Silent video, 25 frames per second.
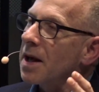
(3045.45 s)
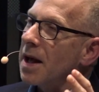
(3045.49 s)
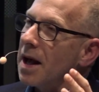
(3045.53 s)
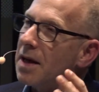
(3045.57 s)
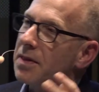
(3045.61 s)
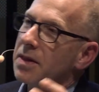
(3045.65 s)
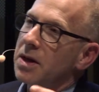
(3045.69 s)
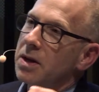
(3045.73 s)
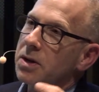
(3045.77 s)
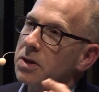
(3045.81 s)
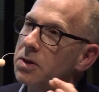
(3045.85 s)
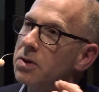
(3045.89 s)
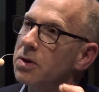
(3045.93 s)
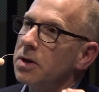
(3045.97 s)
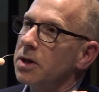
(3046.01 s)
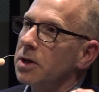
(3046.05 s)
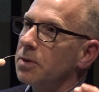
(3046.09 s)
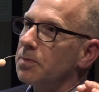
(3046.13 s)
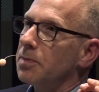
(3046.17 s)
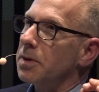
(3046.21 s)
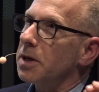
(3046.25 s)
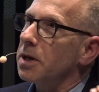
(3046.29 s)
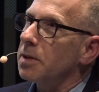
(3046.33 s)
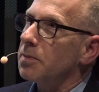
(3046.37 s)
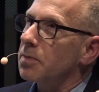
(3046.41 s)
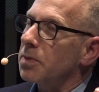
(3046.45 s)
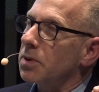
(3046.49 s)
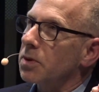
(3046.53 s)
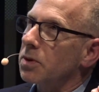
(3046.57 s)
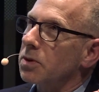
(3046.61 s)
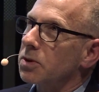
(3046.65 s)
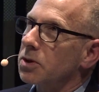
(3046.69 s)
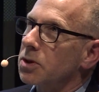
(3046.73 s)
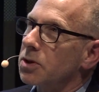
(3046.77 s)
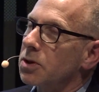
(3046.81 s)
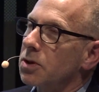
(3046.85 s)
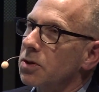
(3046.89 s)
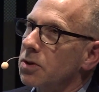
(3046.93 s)
And then you need
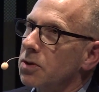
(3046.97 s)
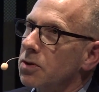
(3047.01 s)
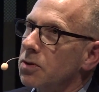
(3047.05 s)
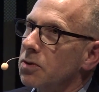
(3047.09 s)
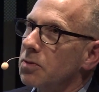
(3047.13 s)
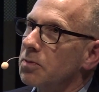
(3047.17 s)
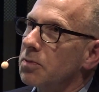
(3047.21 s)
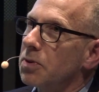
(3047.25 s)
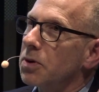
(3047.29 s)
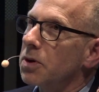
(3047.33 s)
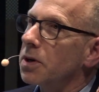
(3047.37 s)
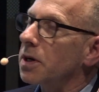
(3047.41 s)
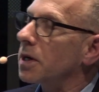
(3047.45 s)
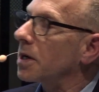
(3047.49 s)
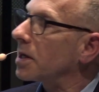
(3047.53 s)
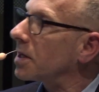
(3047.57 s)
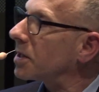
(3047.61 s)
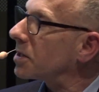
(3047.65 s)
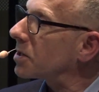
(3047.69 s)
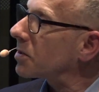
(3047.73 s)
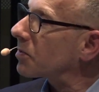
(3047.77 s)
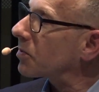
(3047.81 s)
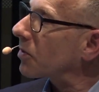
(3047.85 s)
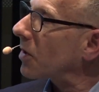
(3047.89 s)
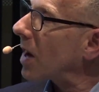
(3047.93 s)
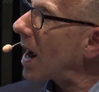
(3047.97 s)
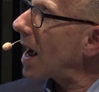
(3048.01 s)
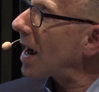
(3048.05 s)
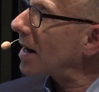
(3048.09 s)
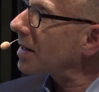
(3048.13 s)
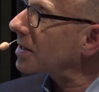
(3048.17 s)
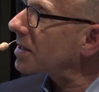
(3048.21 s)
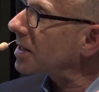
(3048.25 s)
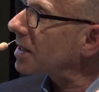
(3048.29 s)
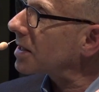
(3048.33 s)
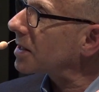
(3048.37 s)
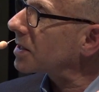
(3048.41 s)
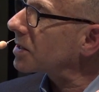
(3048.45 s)
people to put it into
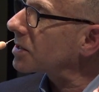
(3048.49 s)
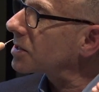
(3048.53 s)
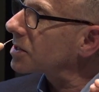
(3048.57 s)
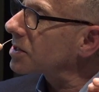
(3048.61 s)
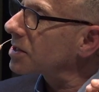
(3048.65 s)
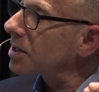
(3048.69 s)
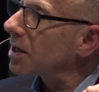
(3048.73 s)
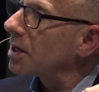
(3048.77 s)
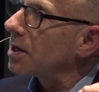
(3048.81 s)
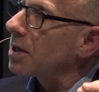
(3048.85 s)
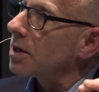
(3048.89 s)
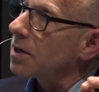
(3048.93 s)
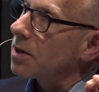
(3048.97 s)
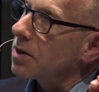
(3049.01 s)
practice